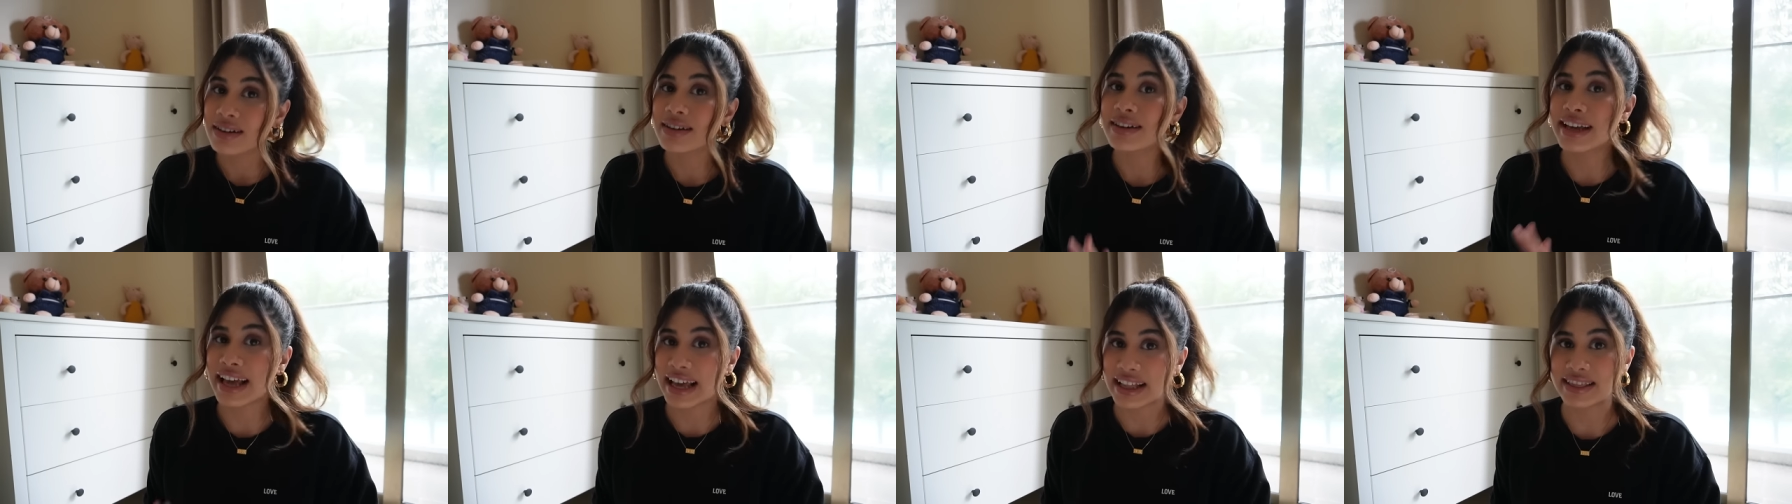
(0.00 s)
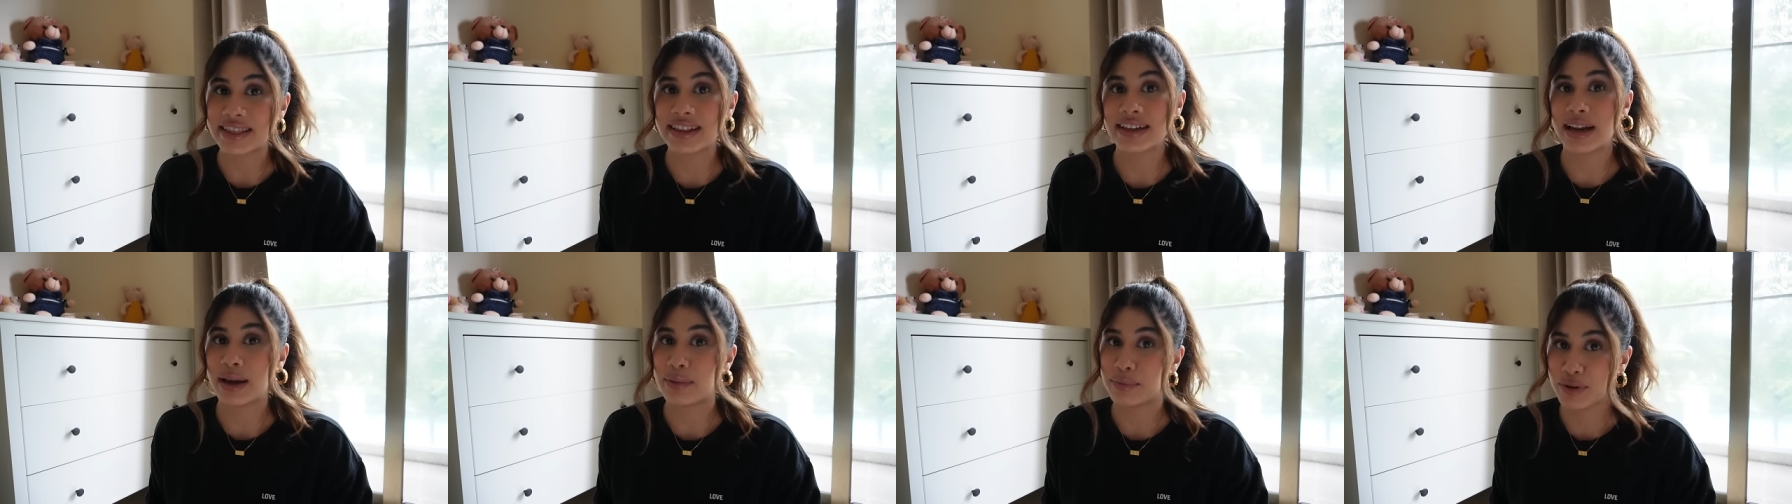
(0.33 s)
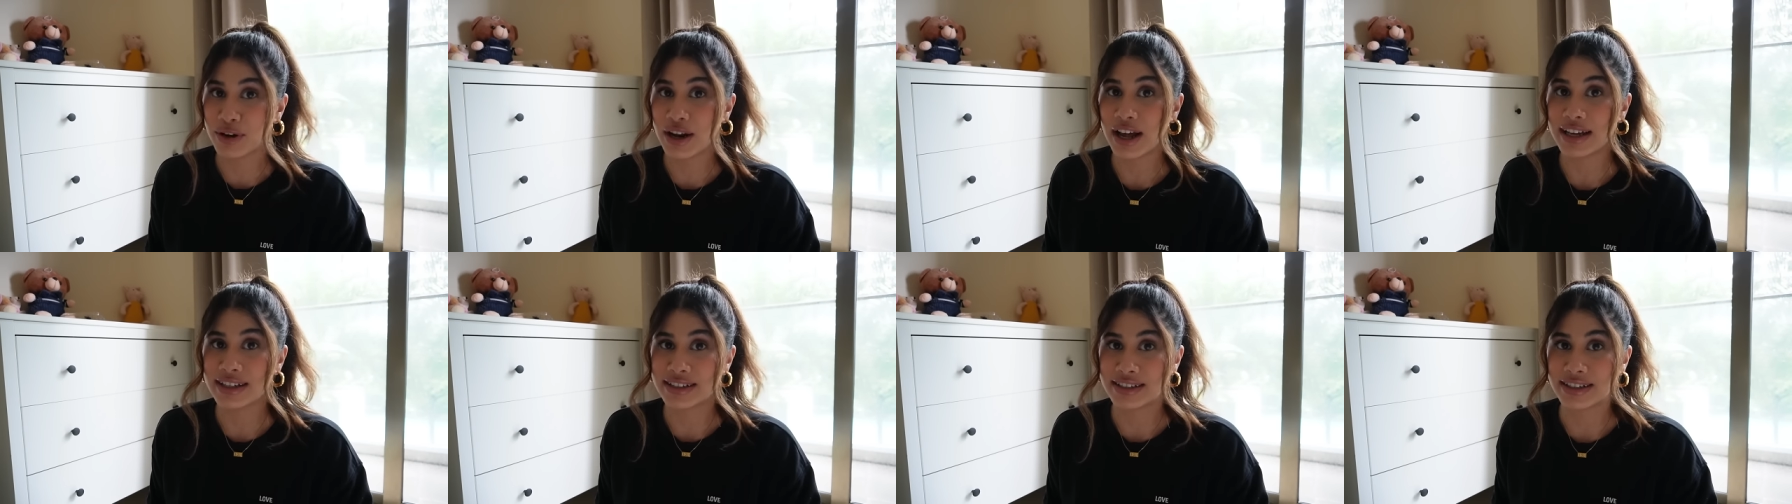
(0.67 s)
get the
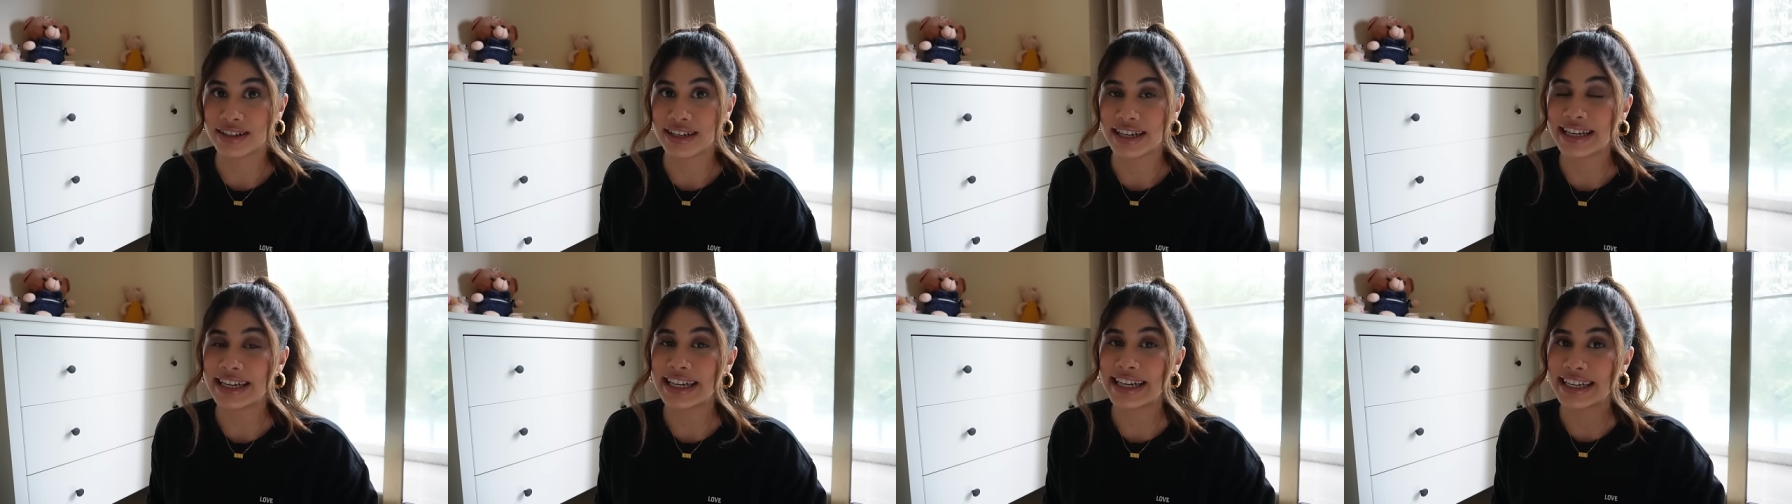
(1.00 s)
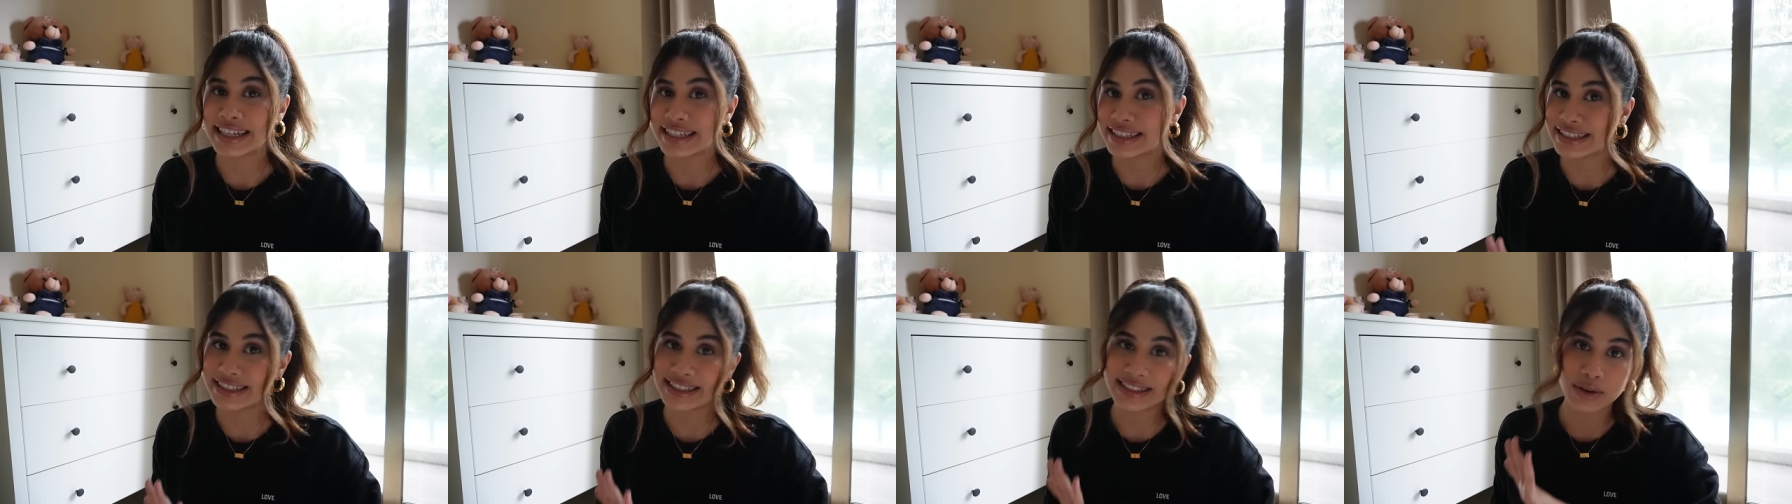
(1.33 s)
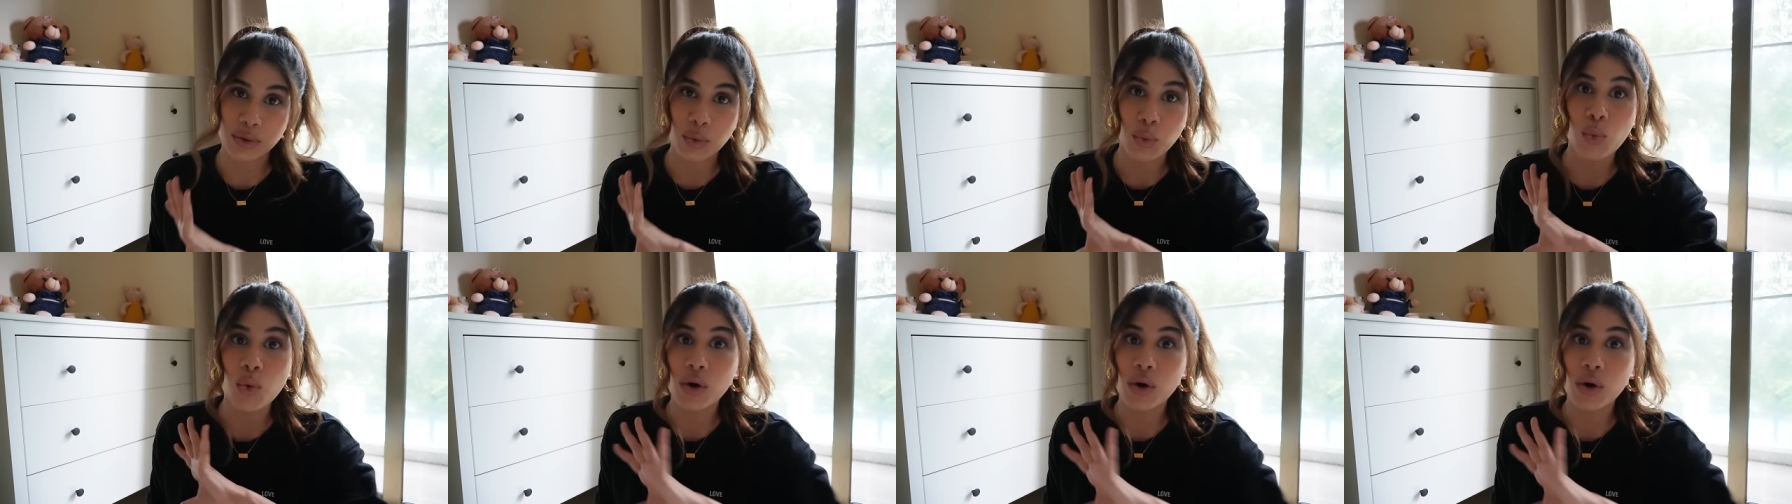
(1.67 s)
nebulizer it is